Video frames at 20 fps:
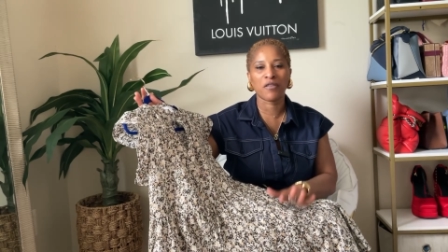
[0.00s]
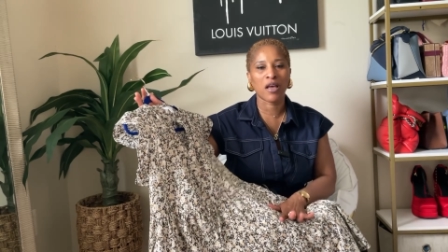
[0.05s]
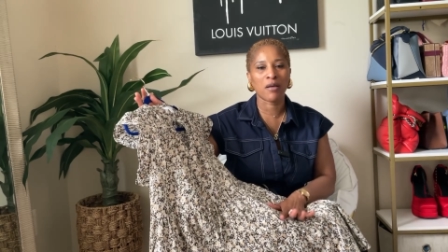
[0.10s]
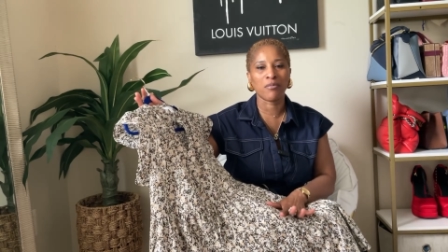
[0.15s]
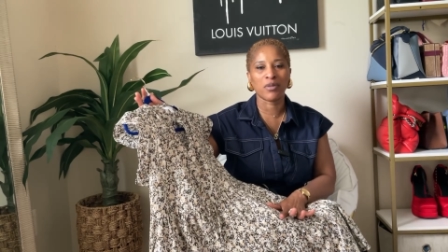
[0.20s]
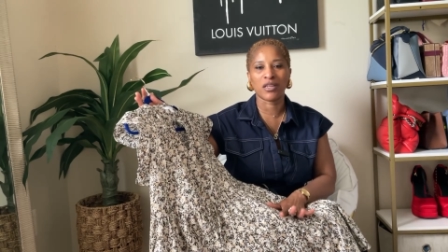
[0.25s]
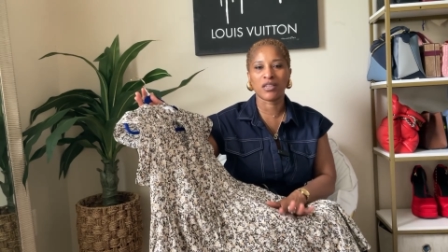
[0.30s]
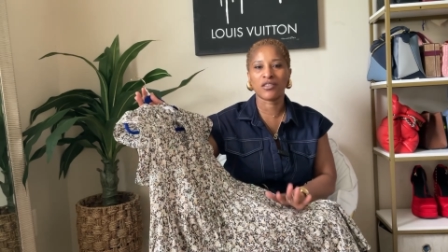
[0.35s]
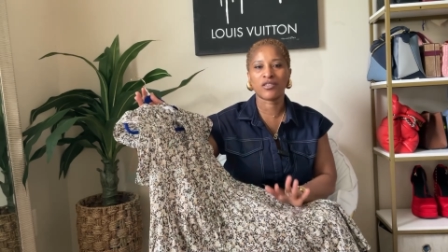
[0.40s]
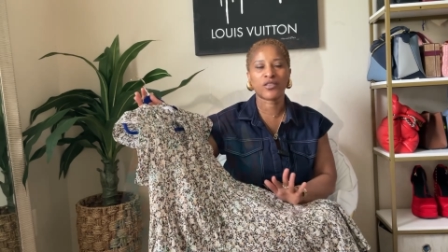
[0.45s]

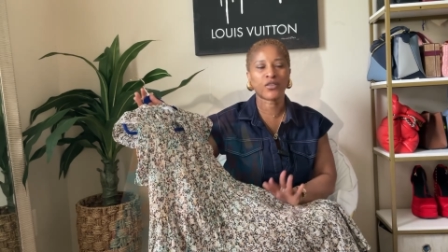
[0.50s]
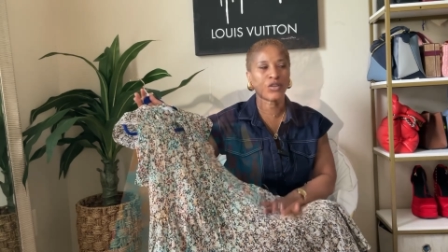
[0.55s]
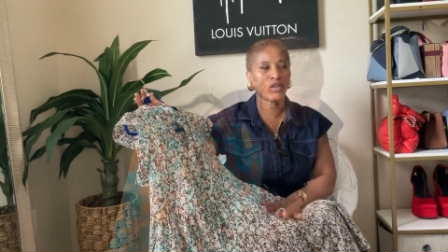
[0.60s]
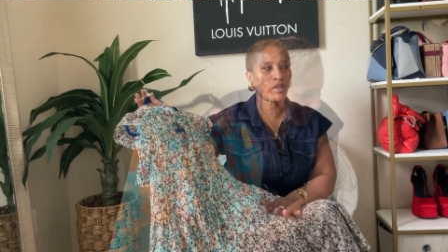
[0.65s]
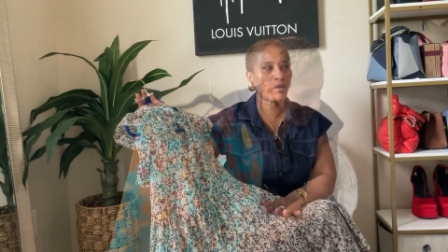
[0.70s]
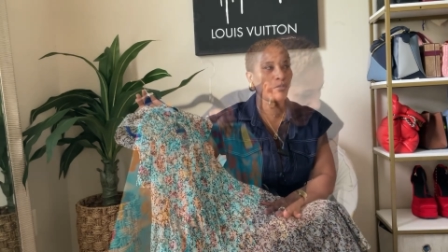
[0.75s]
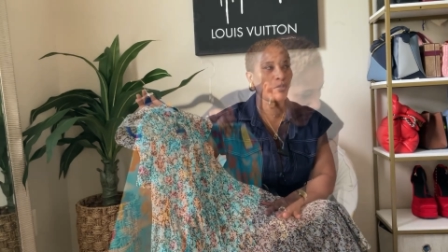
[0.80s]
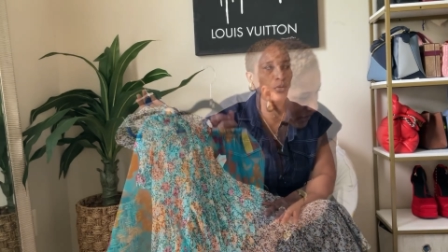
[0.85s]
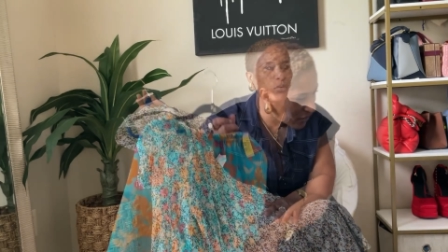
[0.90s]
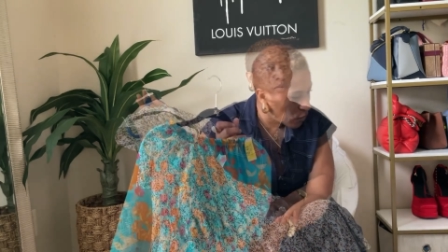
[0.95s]
fabulous
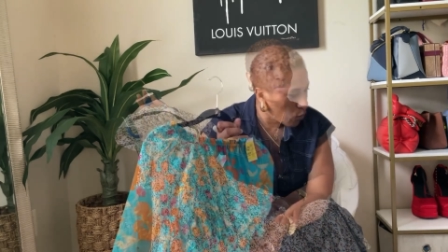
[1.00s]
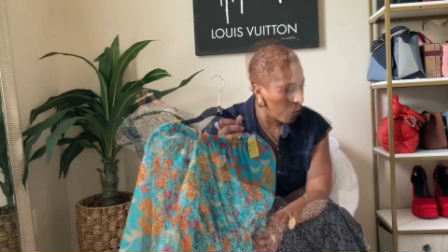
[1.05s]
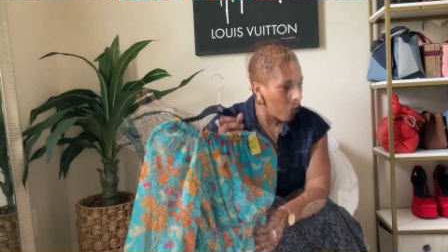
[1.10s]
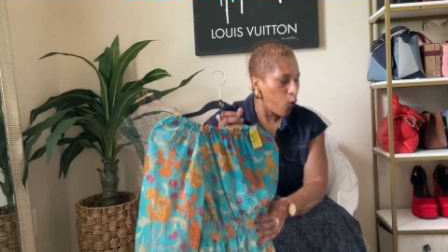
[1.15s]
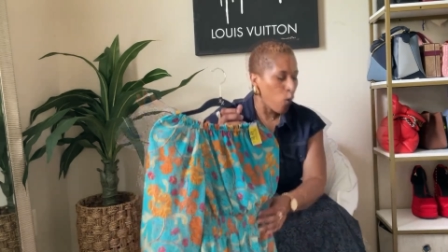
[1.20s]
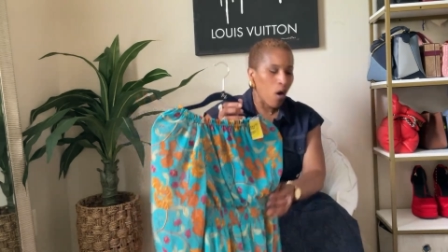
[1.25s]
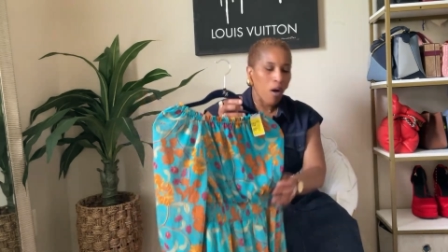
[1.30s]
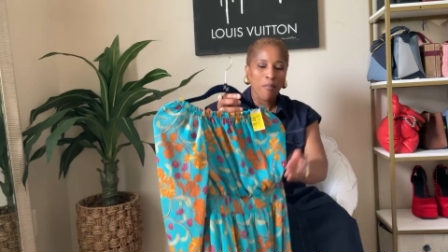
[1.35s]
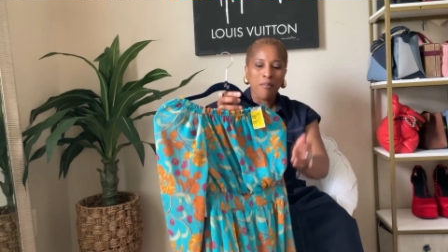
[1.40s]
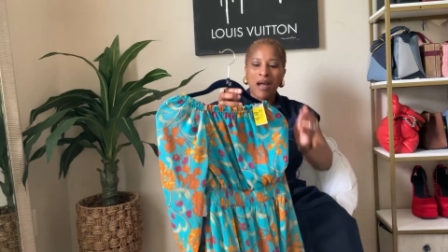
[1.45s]
on the next
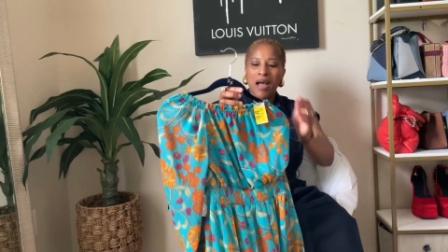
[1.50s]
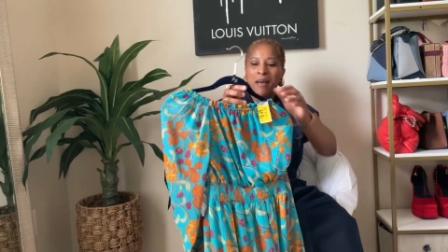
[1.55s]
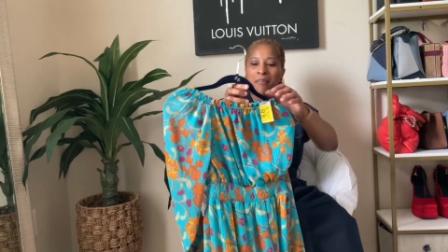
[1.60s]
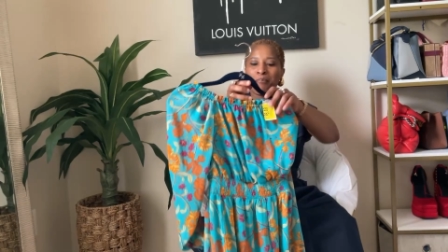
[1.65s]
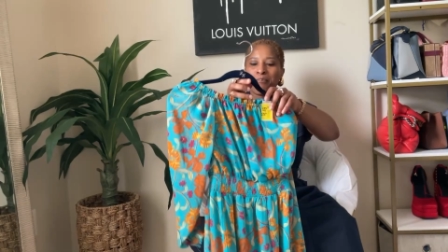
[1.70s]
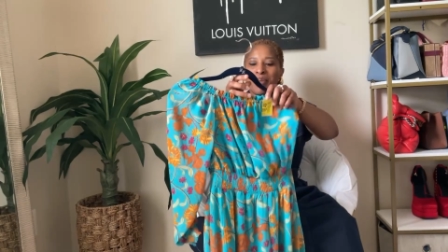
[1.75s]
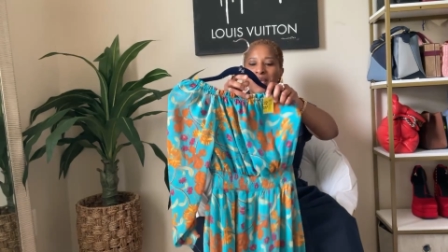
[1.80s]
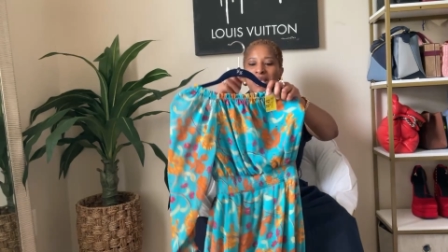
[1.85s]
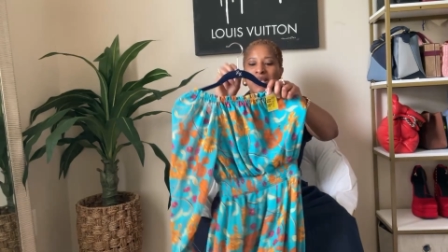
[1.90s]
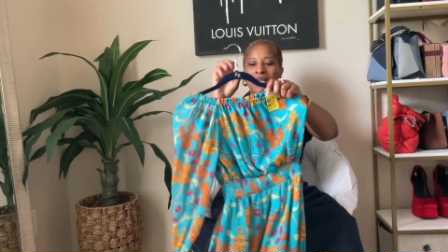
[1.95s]
Walmart
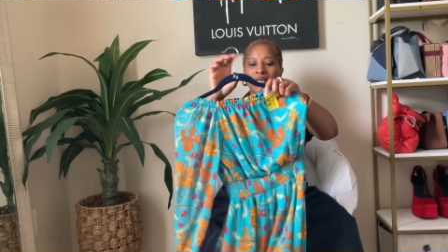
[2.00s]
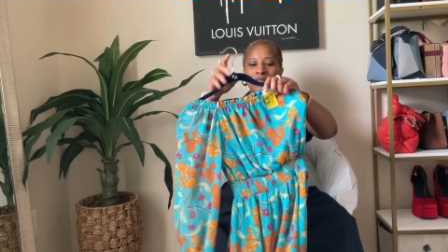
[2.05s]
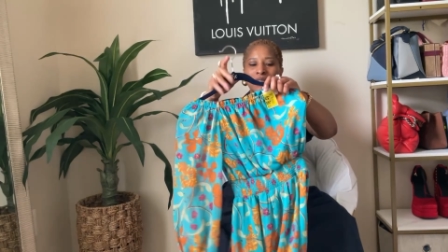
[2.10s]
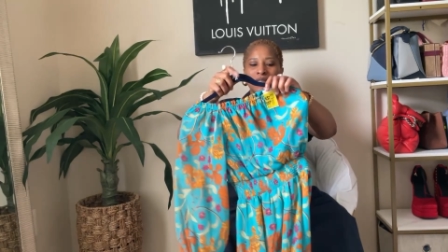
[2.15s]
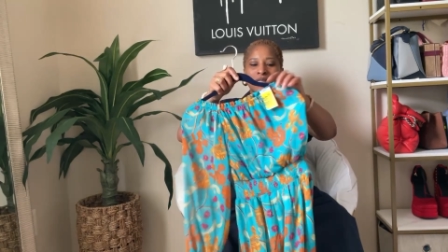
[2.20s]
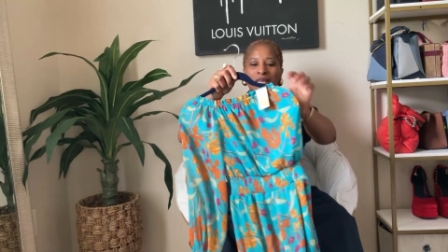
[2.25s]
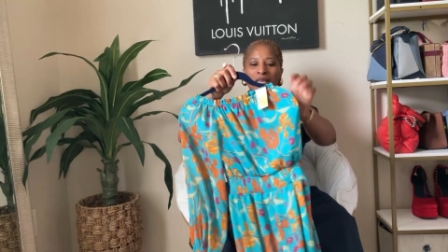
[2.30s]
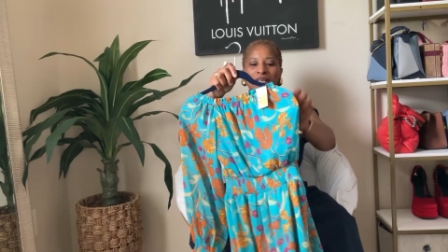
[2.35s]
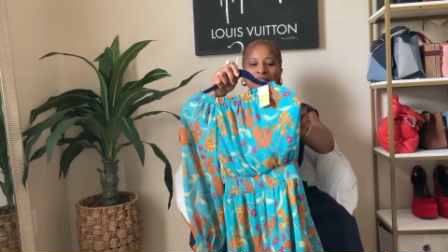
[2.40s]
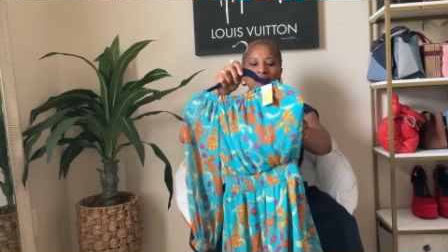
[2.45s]

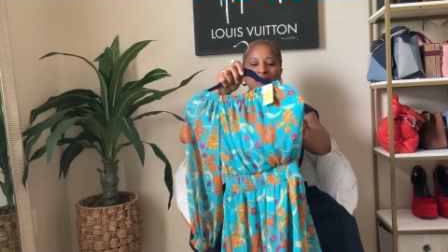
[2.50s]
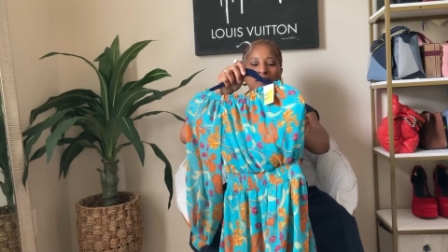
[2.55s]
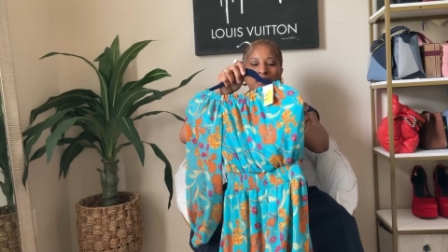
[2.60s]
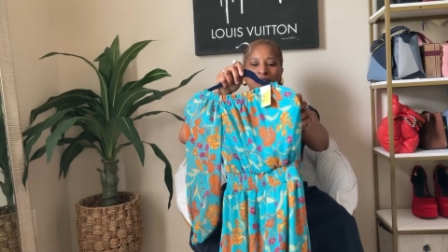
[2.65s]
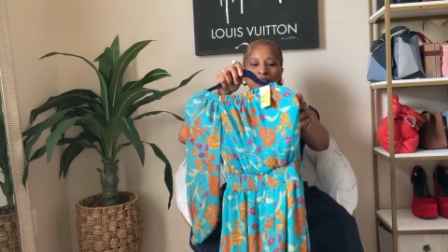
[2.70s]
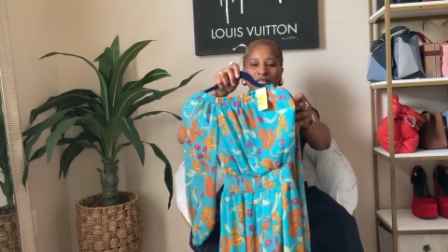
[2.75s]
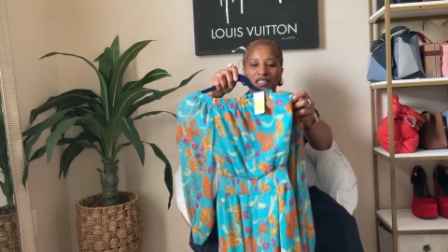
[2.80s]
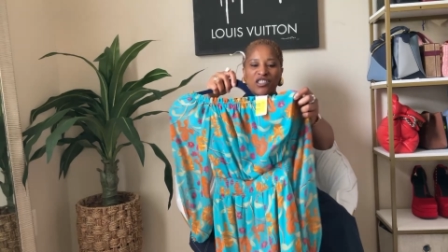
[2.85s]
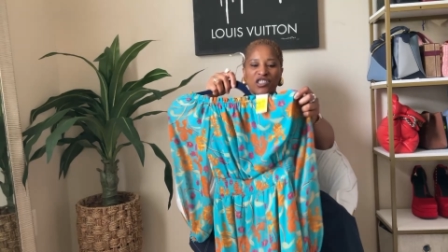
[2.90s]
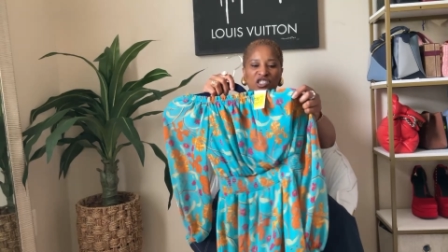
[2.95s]
piece is
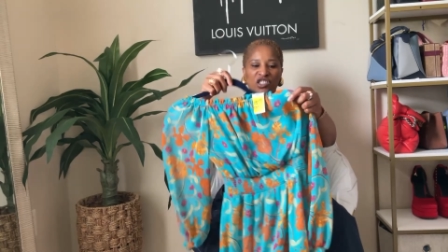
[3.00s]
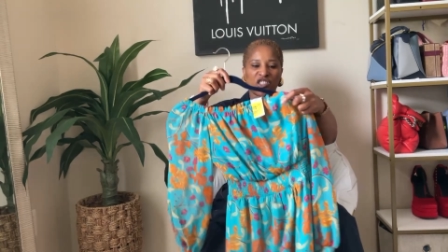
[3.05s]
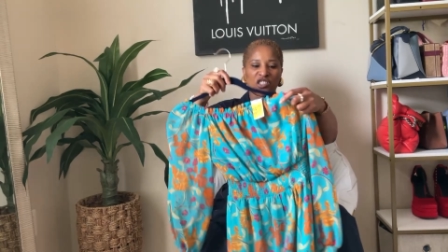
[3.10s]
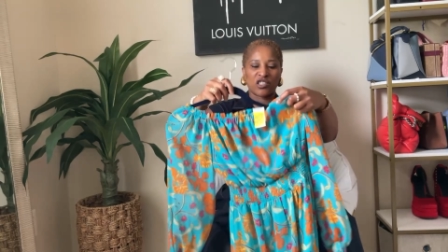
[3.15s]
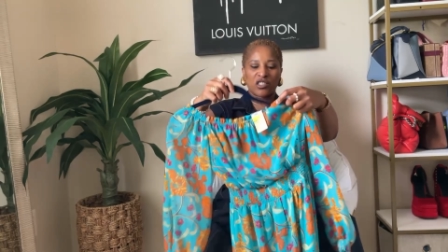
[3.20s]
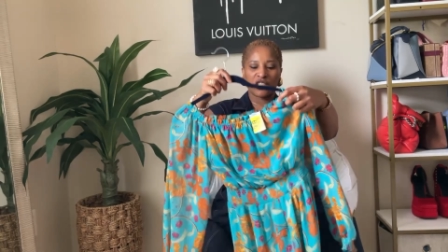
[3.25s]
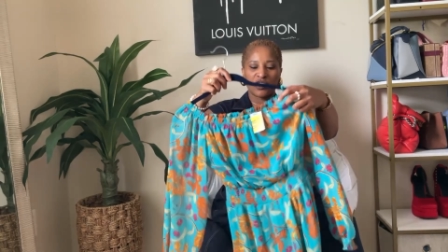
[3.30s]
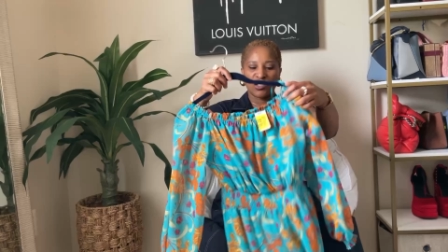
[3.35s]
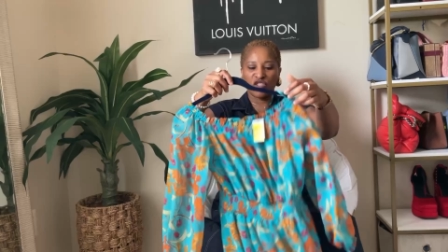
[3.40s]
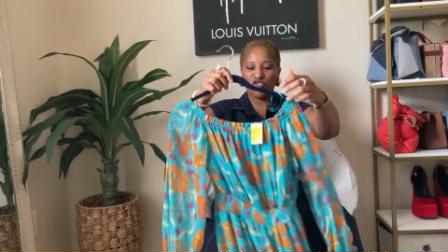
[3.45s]

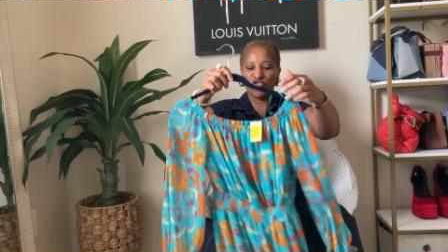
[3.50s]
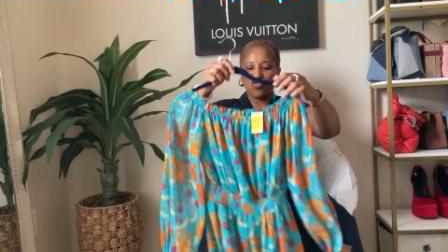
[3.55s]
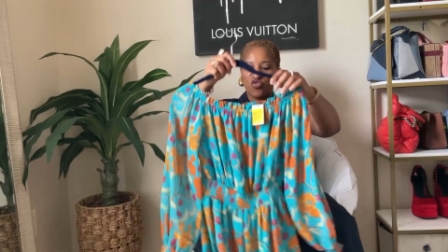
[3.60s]
this